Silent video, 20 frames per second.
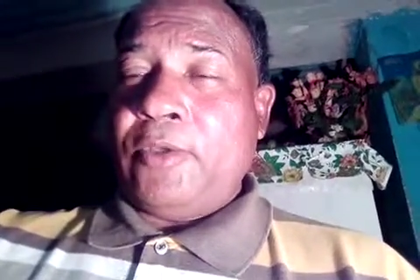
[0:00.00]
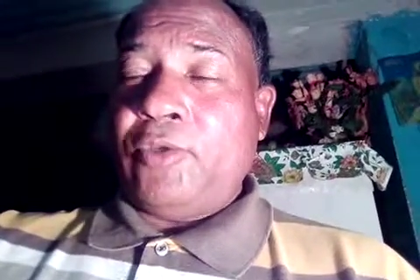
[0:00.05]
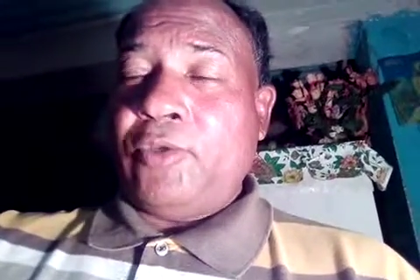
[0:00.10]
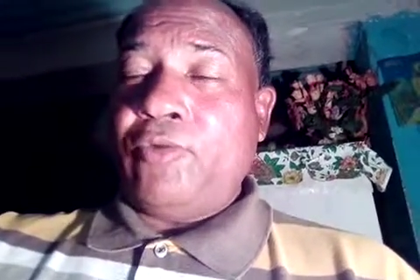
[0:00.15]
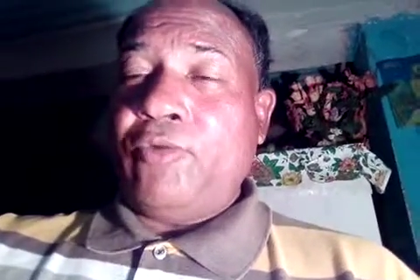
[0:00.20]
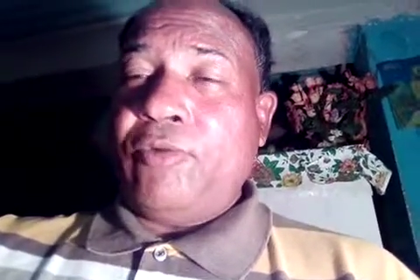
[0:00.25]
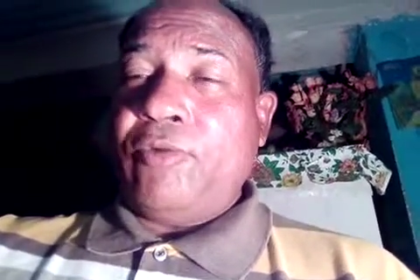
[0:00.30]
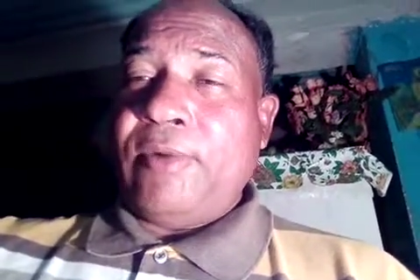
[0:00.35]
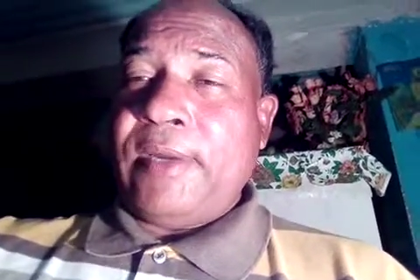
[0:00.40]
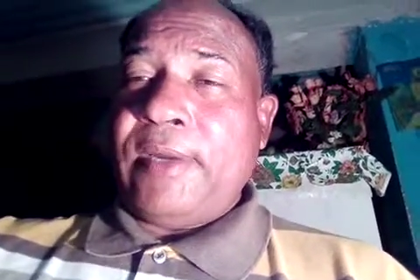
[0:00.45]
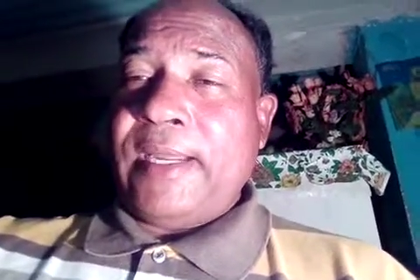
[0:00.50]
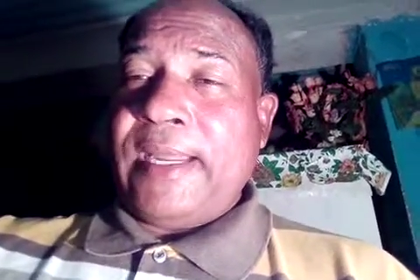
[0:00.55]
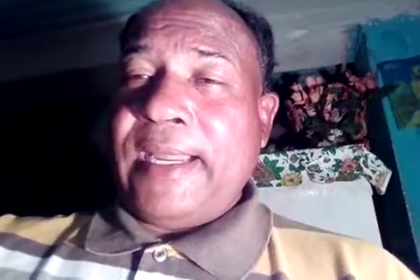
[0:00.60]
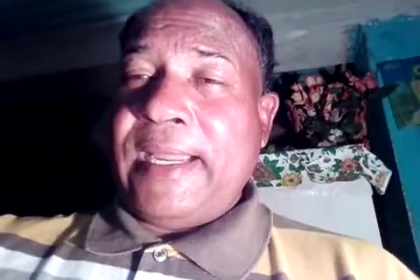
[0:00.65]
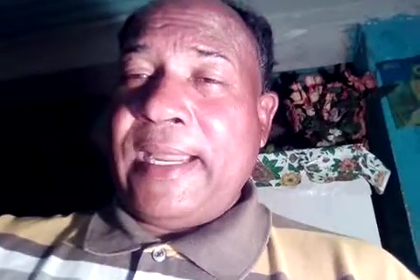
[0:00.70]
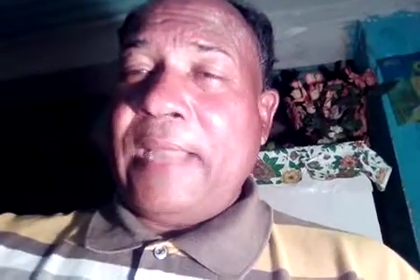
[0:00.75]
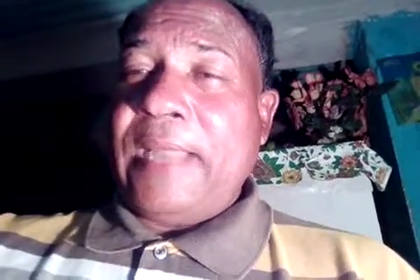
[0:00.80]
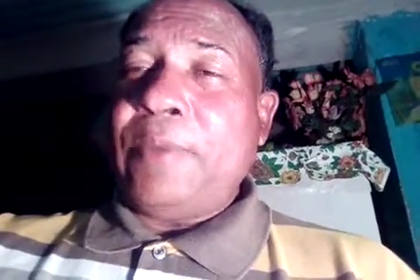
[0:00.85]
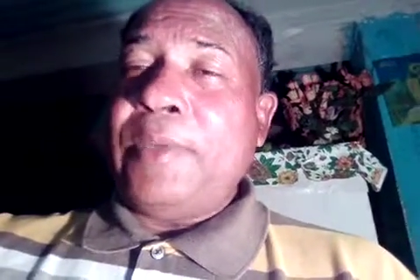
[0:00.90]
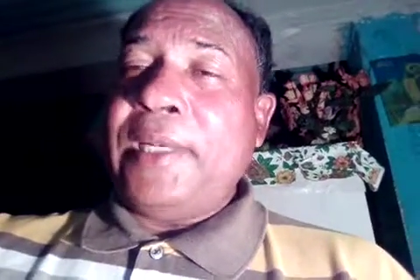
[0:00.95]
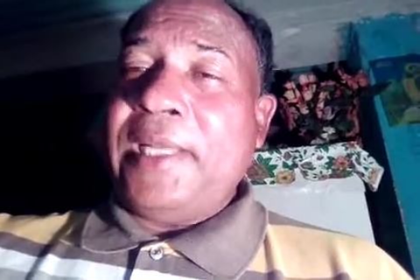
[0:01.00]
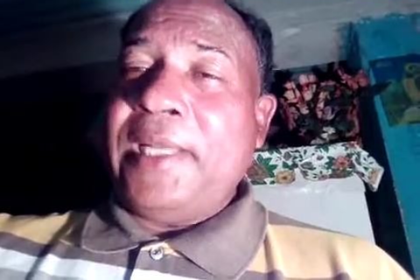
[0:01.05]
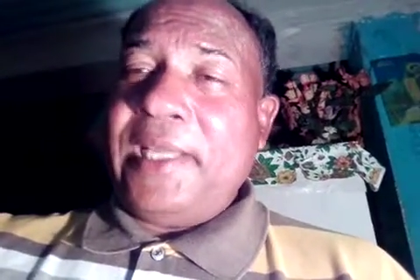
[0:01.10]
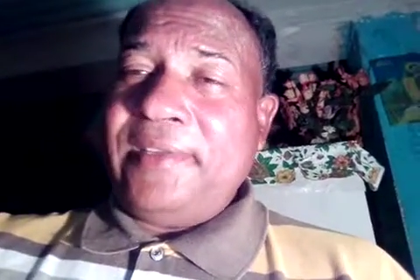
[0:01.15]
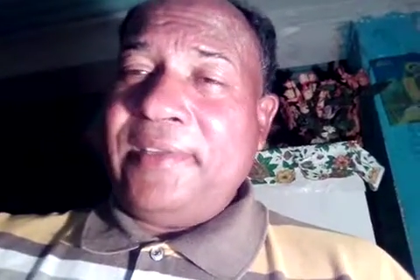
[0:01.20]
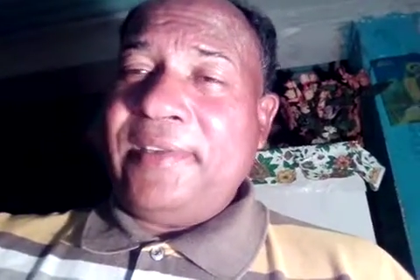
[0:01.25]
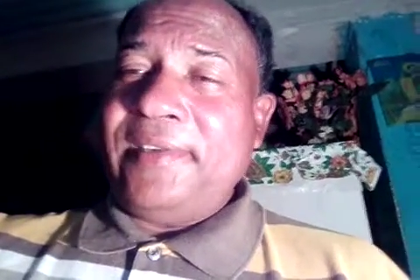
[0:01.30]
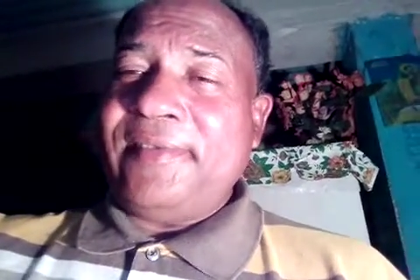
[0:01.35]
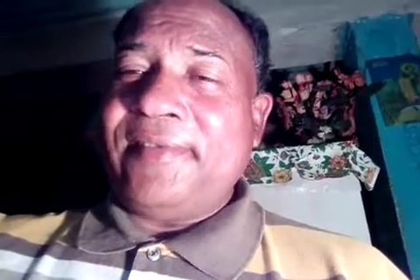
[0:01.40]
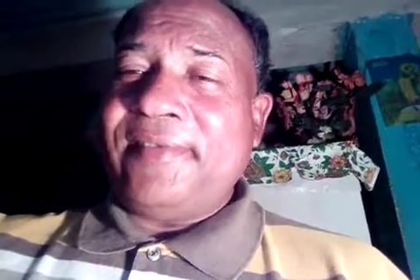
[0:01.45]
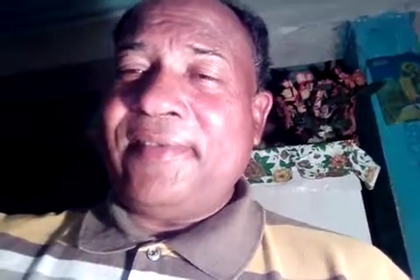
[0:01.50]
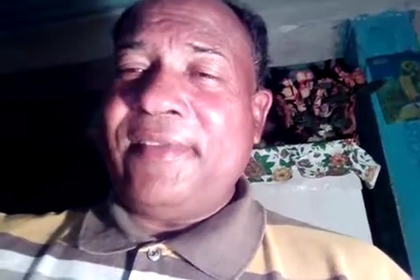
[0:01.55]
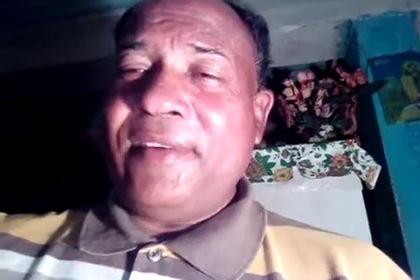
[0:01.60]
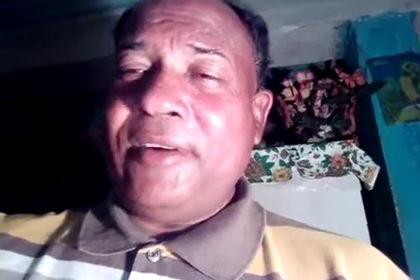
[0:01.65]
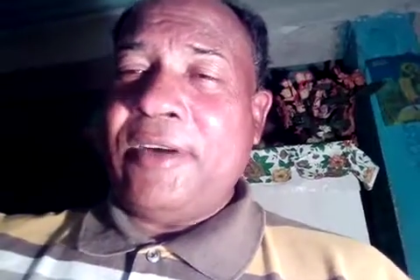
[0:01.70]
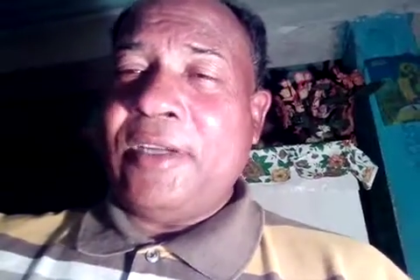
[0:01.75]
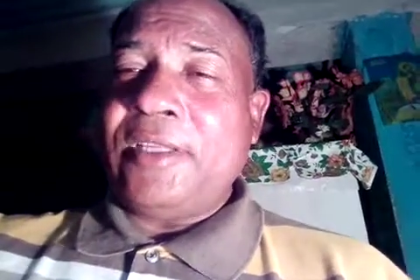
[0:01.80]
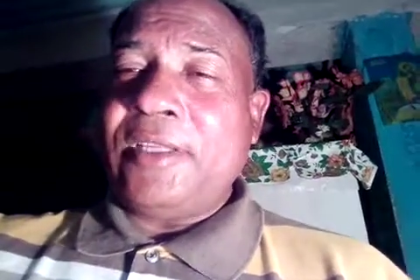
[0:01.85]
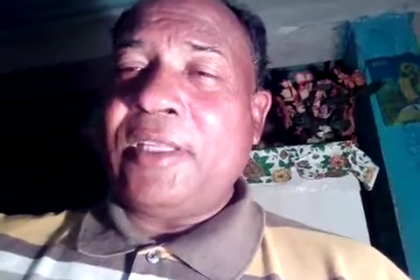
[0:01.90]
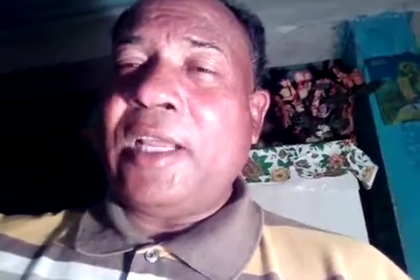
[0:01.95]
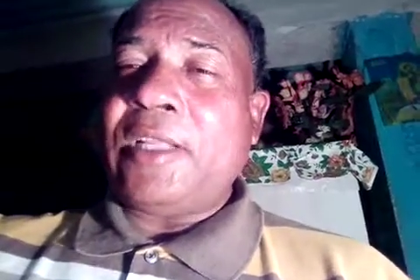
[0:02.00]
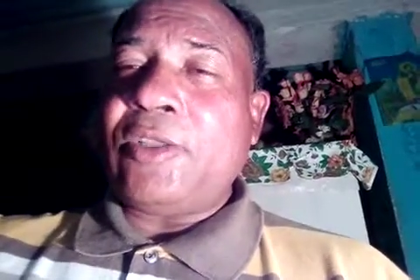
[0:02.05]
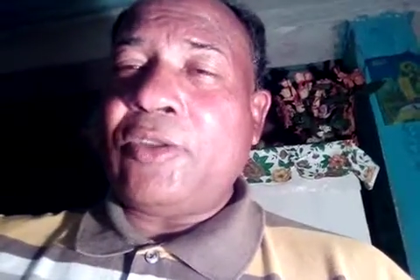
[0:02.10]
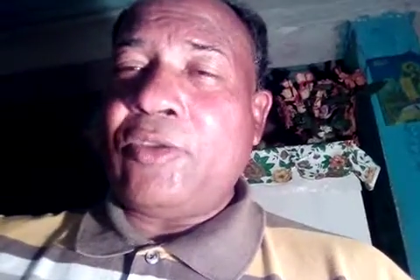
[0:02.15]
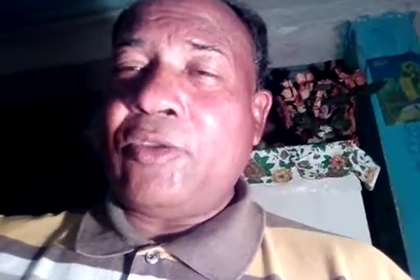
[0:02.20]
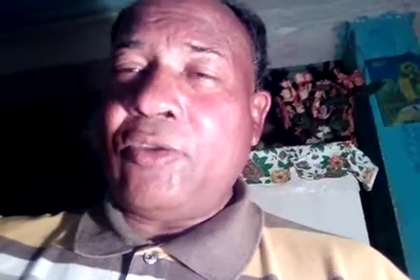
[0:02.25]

So I will end it on that